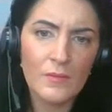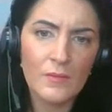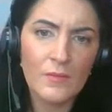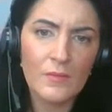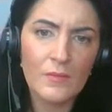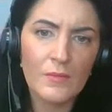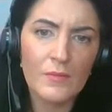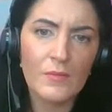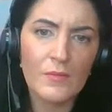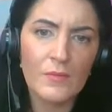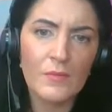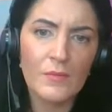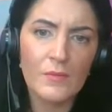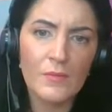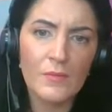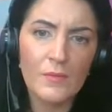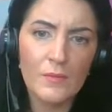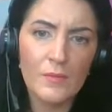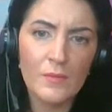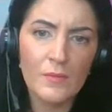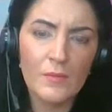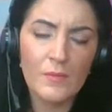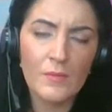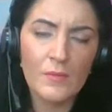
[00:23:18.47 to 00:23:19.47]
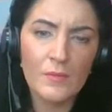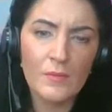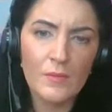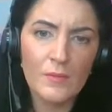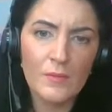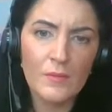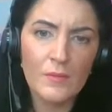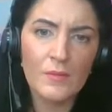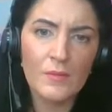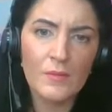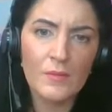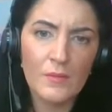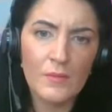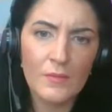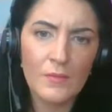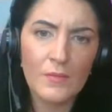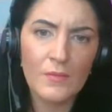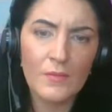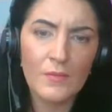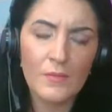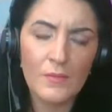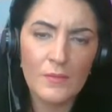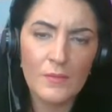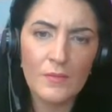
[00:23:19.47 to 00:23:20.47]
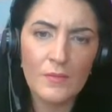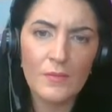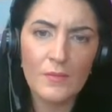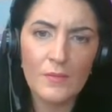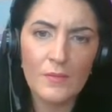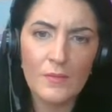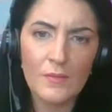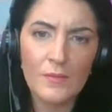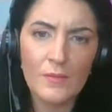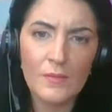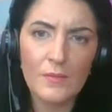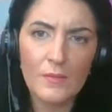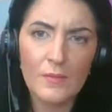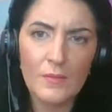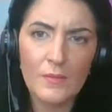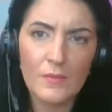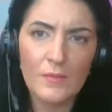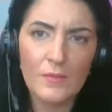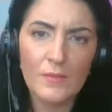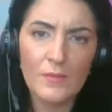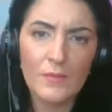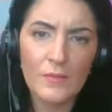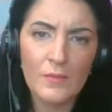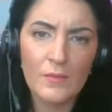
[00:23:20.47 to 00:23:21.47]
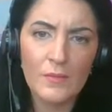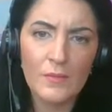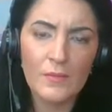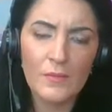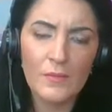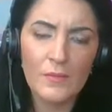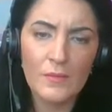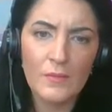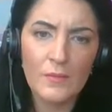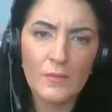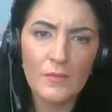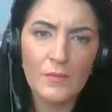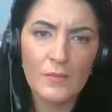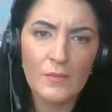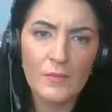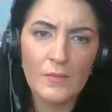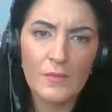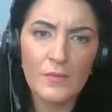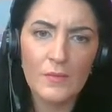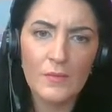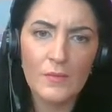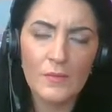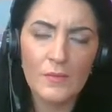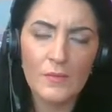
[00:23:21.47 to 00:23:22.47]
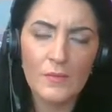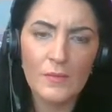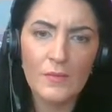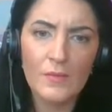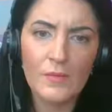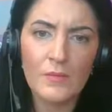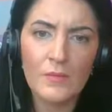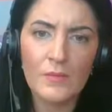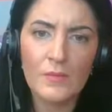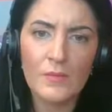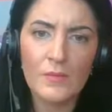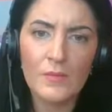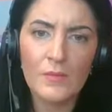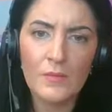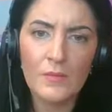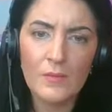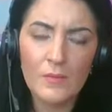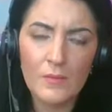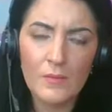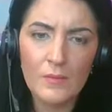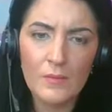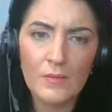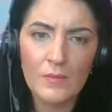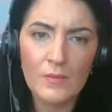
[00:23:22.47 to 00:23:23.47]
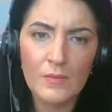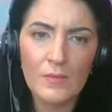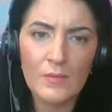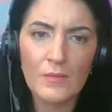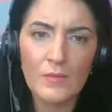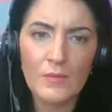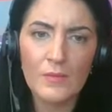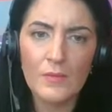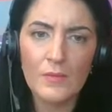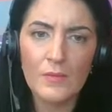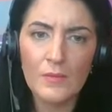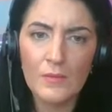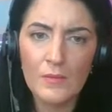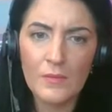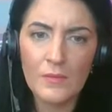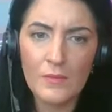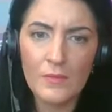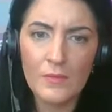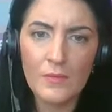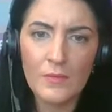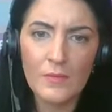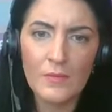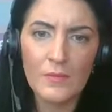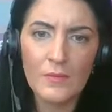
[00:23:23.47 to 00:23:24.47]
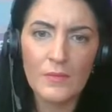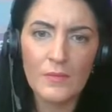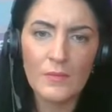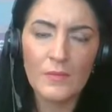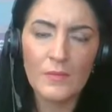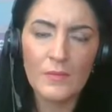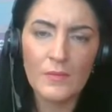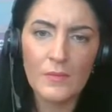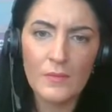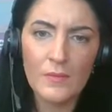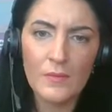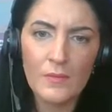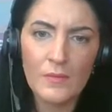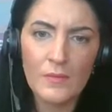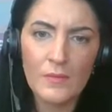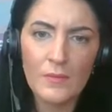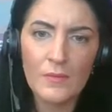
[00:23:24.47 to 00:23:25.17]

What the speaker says: The person shown says nothing.